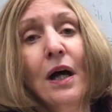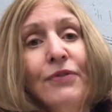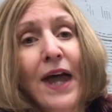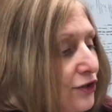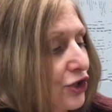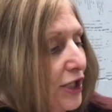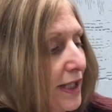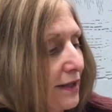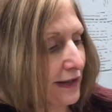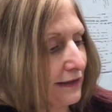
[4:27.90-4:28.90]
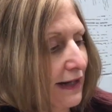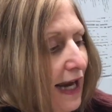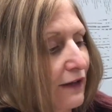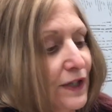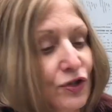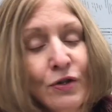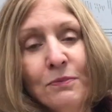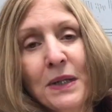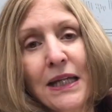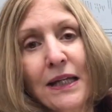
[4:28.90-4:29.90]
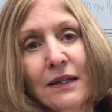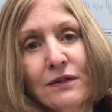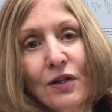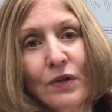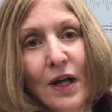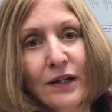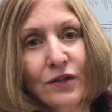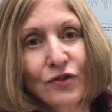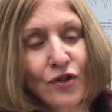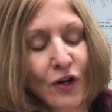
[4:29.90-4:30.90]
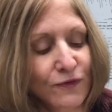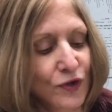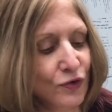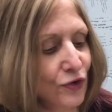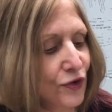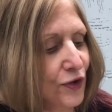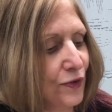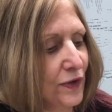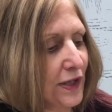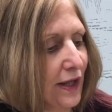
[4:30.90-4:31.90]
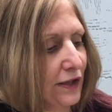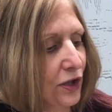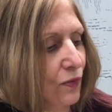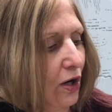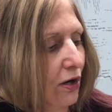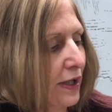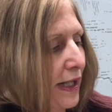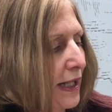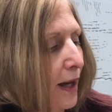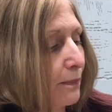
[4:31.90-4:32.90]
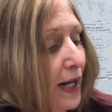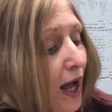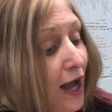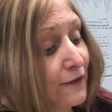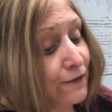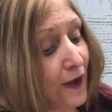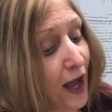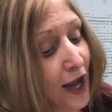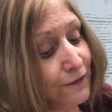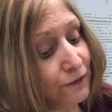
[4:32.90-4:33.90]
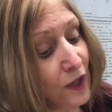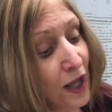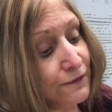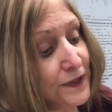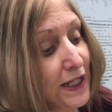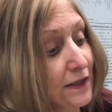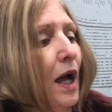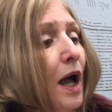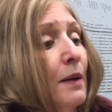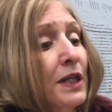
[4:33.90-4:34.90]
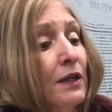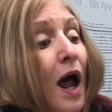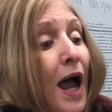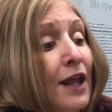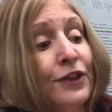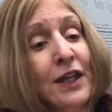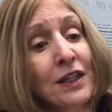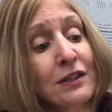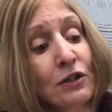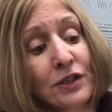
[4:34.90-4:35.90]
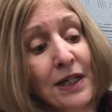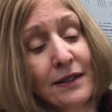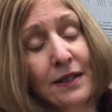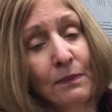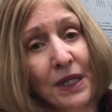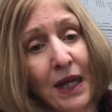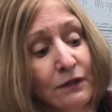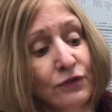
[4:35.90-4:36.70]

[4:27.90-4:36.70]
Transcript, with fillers: that she gave it to me so that I could show future students like you all. But I've, I've loved it. I mean, I think this looks like something out of